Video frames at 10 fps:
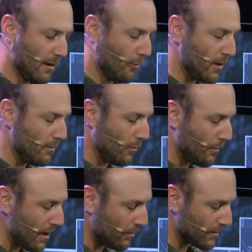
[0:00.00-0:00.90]
that we
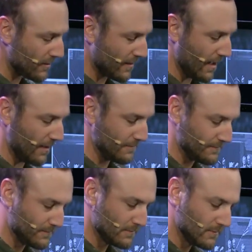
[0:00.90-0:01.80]
will be able to say
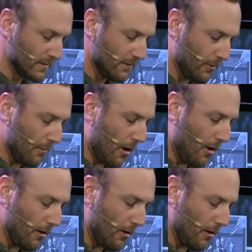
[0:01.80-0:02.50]
from